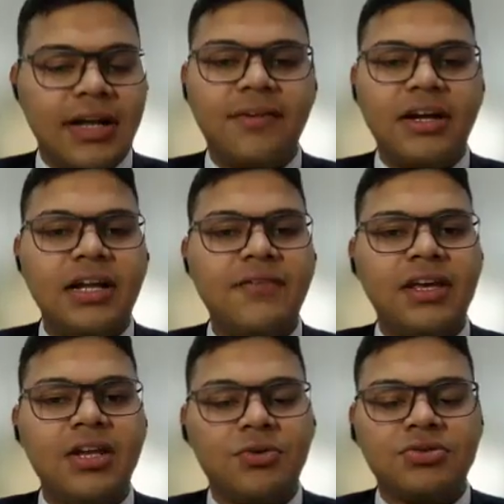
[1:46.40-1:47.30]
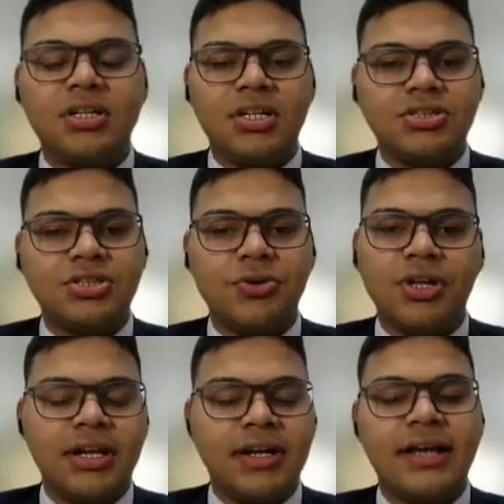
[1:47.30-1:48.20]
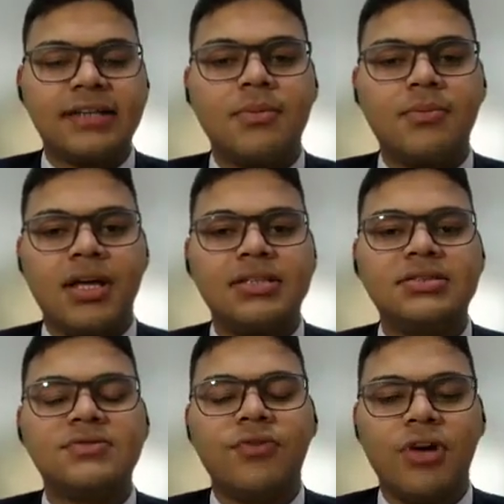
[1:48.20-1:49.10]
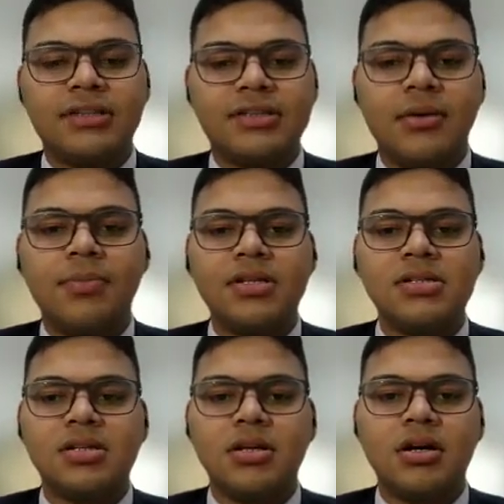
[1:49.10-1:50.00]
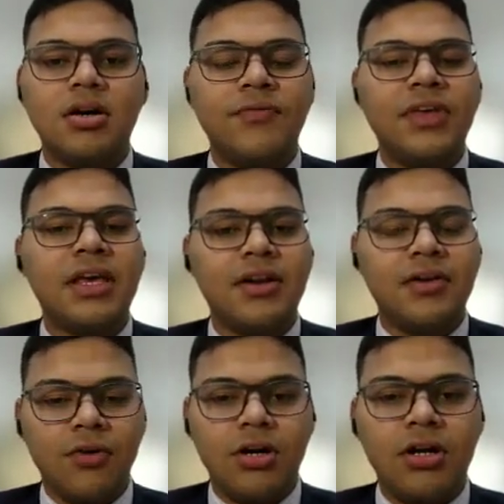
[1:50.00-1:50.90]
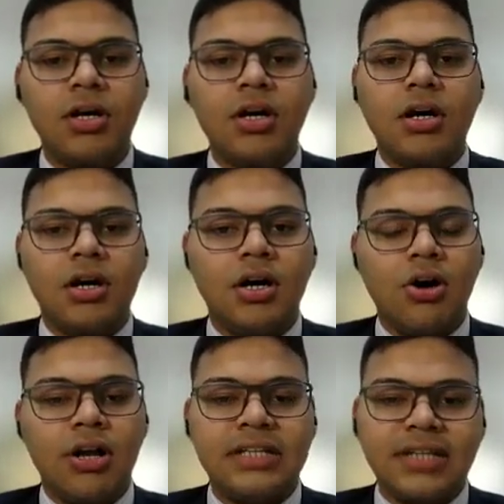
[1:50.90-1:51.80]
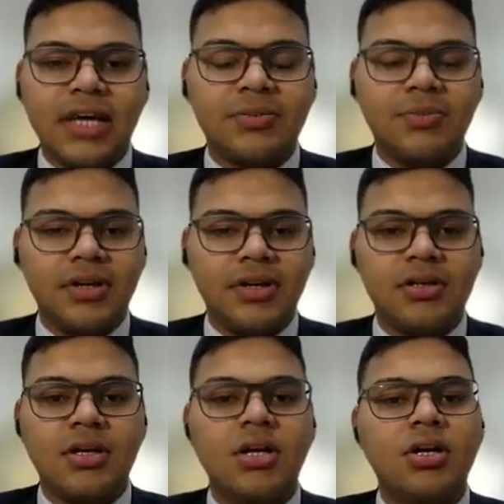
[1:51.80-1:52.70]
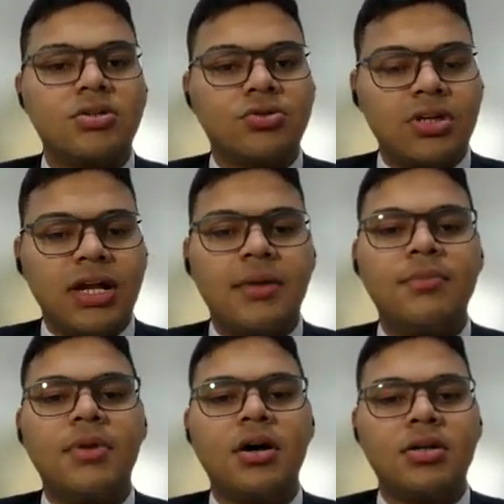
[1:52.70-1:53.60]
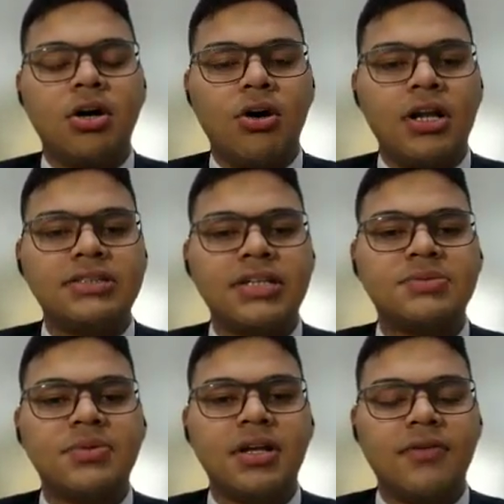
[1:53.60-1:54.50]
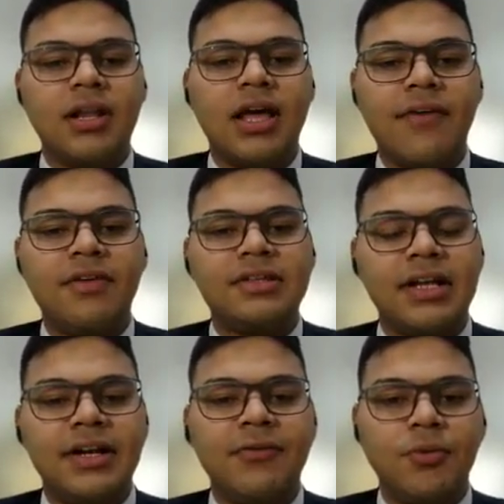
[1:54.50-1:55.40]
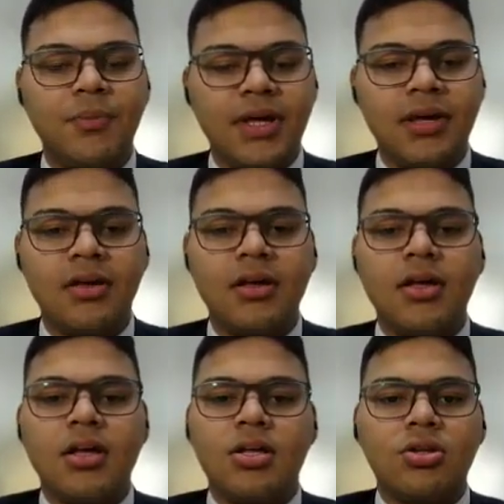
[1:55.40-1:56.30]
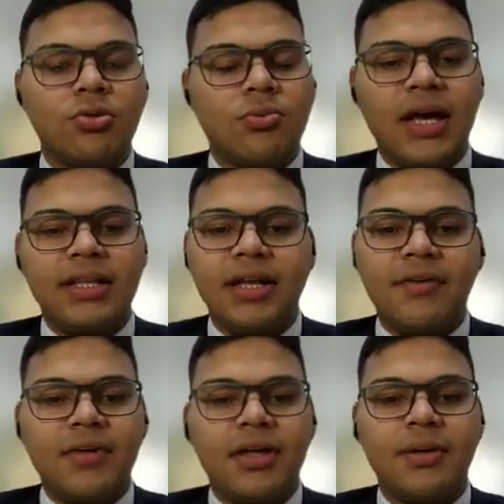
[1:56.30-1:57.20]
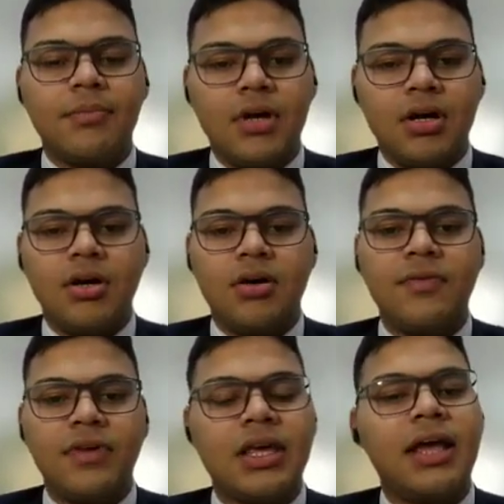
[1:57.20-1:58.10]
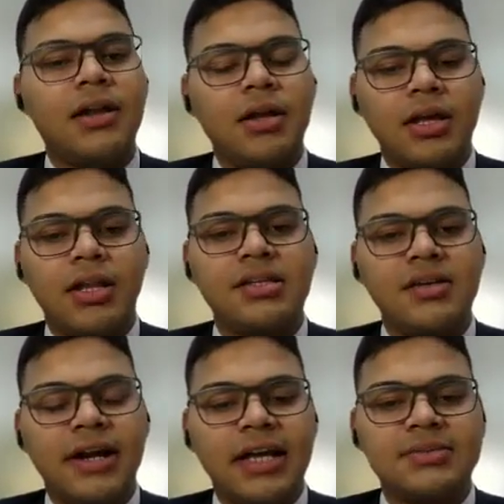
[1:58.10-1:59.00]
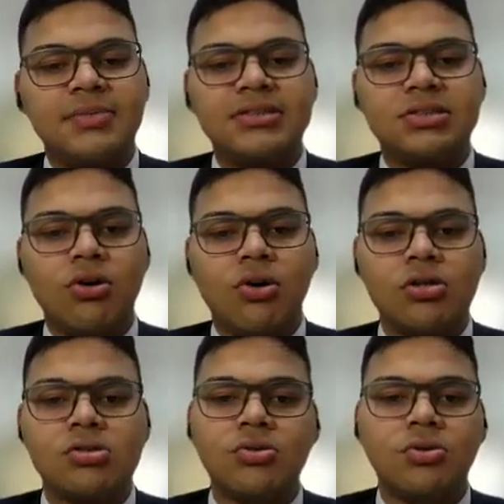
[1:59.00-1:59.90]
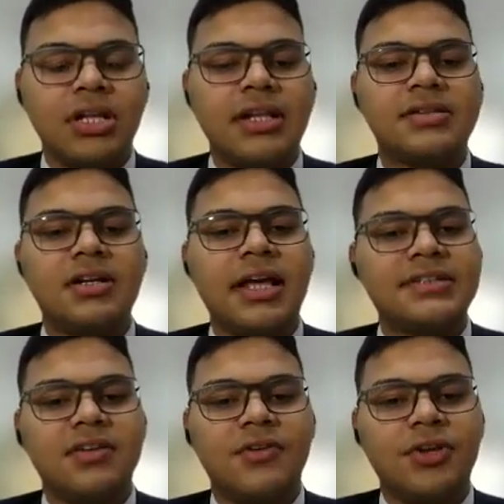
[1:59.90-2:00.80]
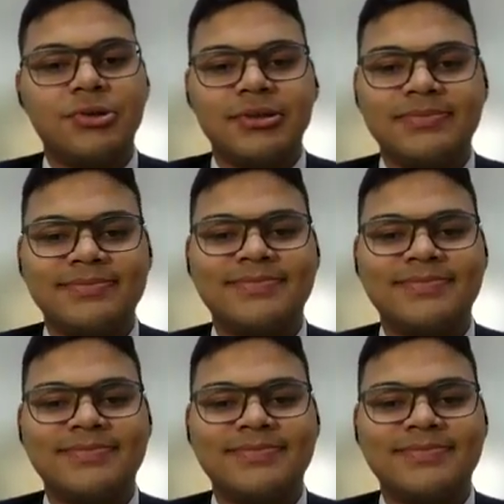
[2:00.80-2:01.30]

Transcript: sir. Definitely, we can use the nudge theory in tax compliance. For example, sir, we can reward honest taxpayer so that the honest taxpayer will have incentive to pay. So by that way, we can increase our tax base, also increase the tax revenue.